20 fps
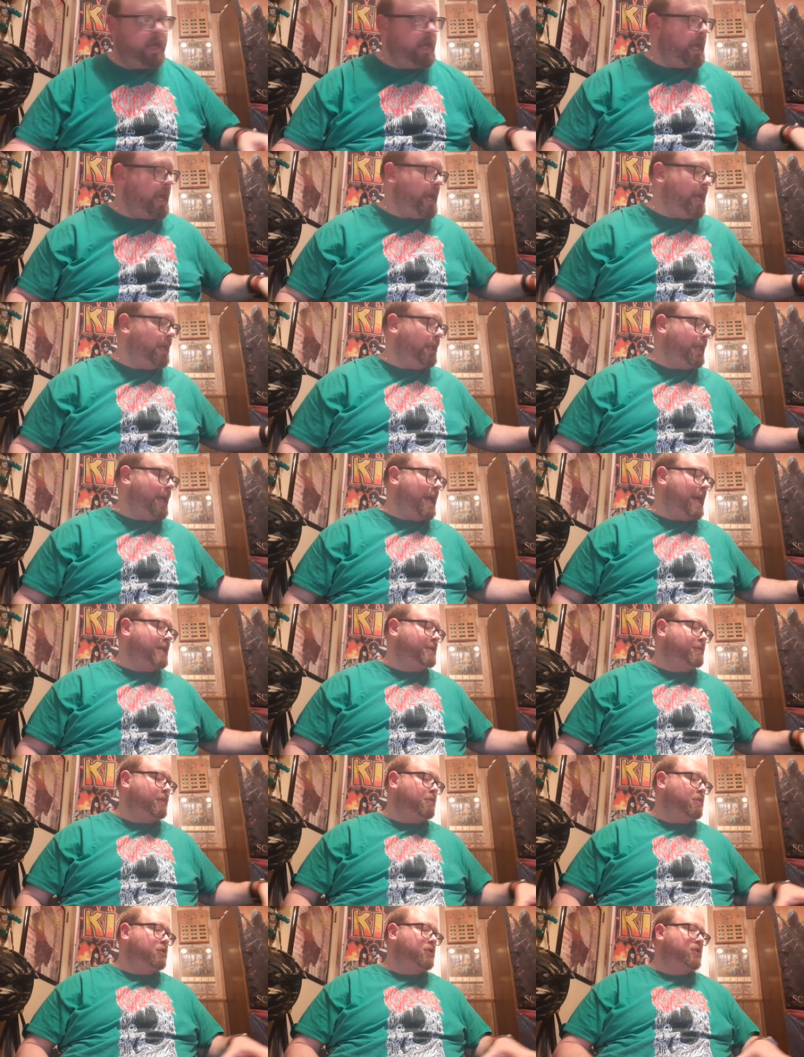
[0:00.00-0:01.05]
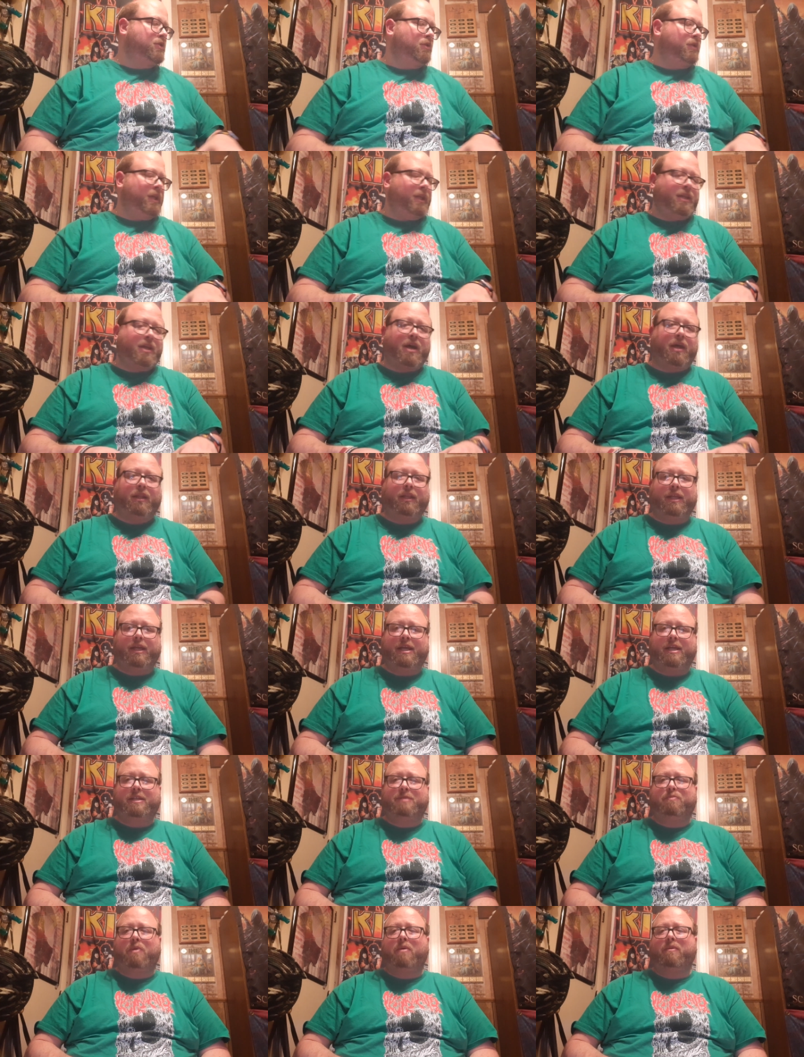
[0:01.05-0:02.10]
And last but most certainly not
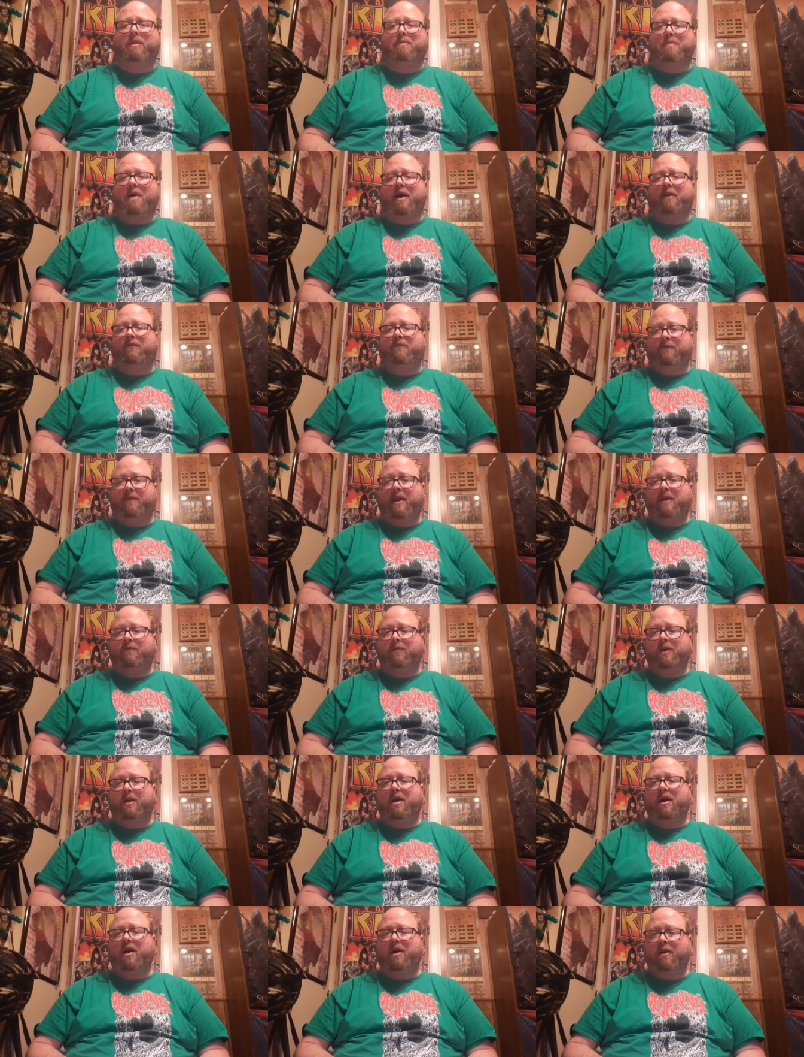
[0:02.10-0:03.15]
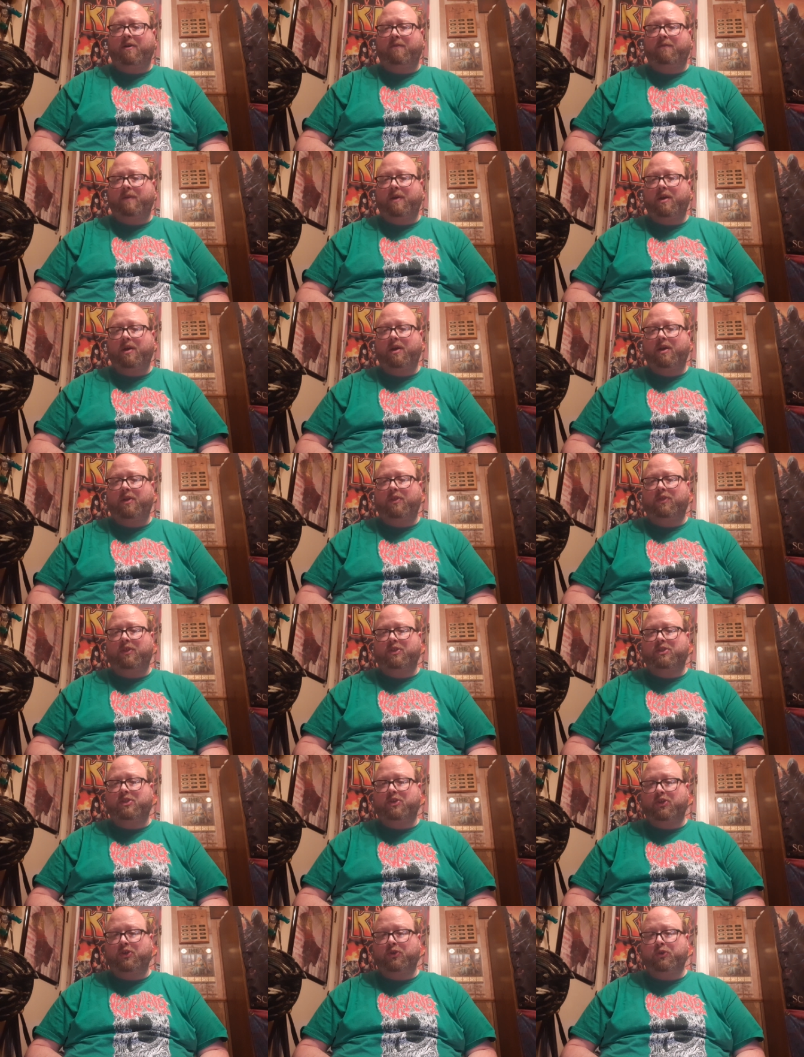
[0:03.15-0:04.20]
least, probably my favorite of the
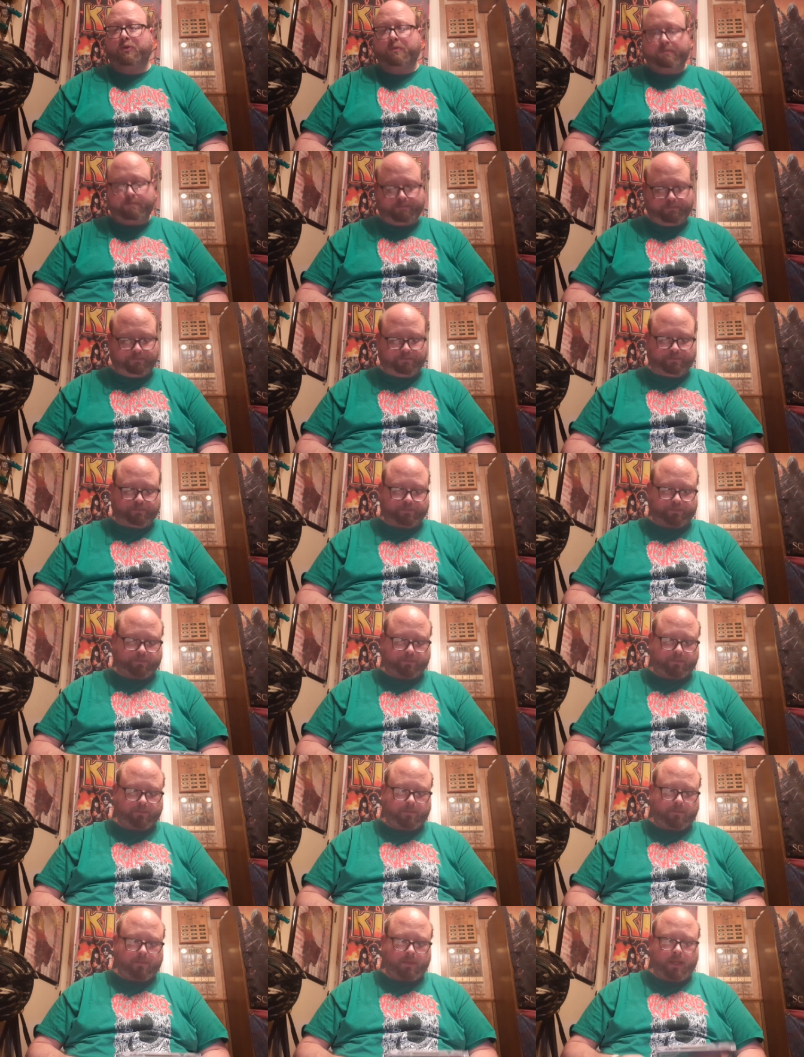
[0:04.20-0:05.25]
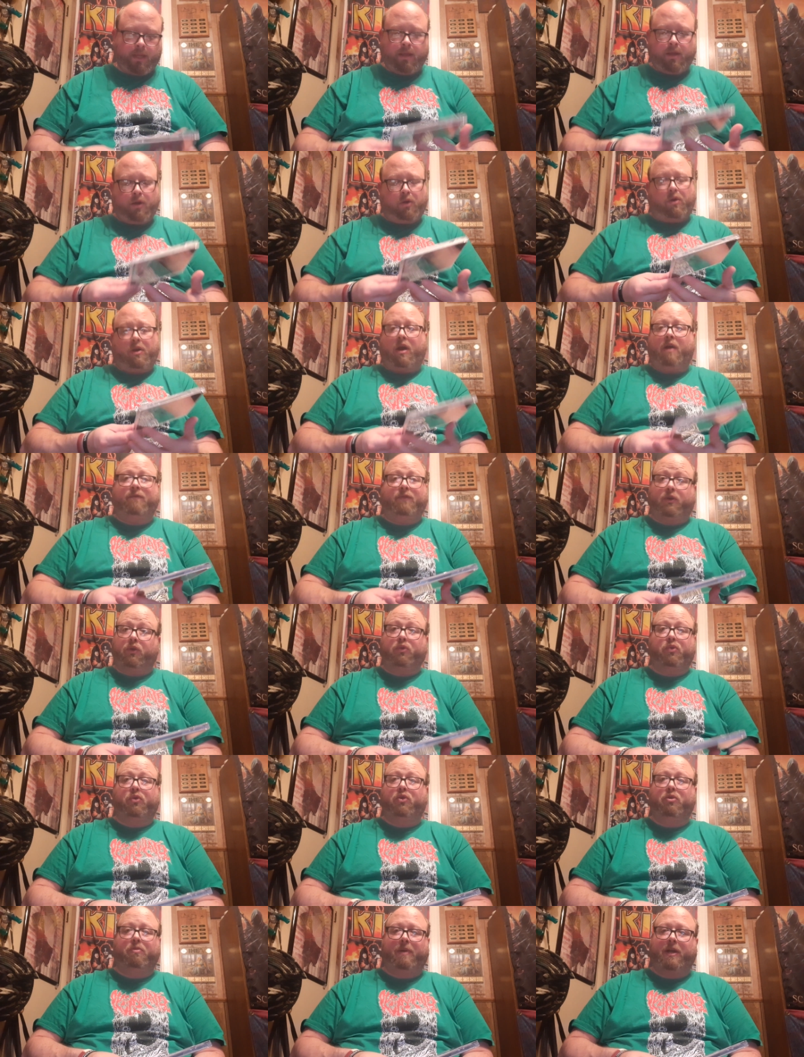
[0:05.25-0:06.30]
two or of the
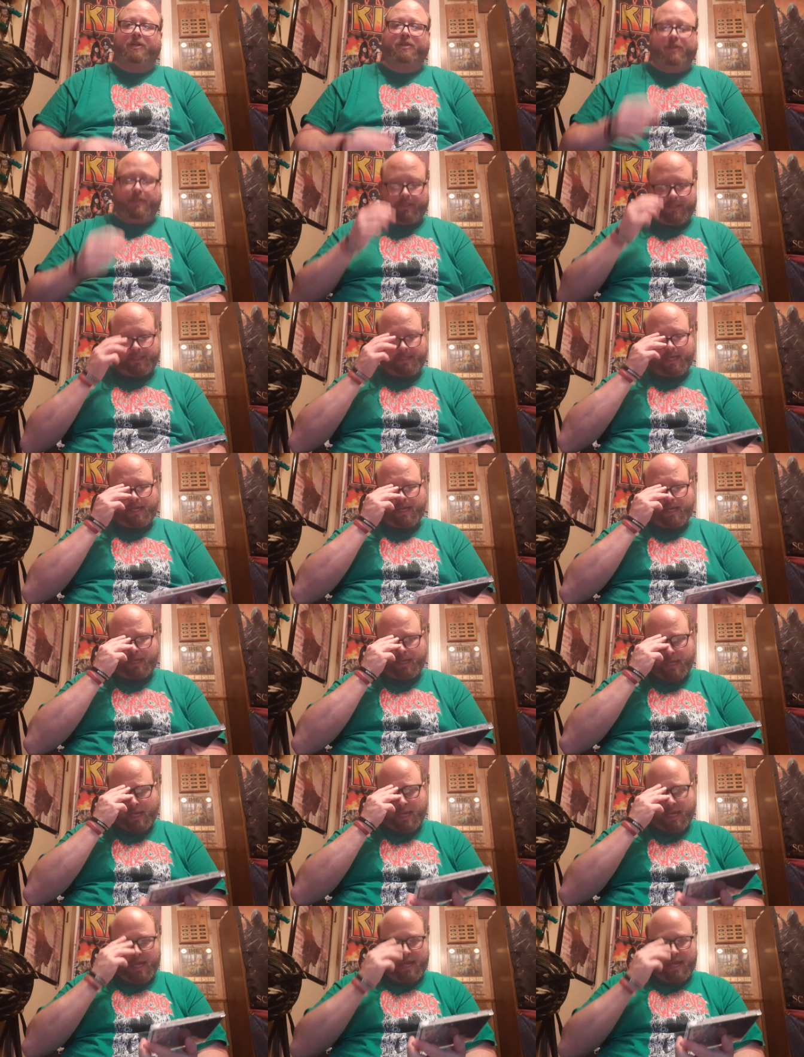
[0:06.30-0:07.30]
group, I should say.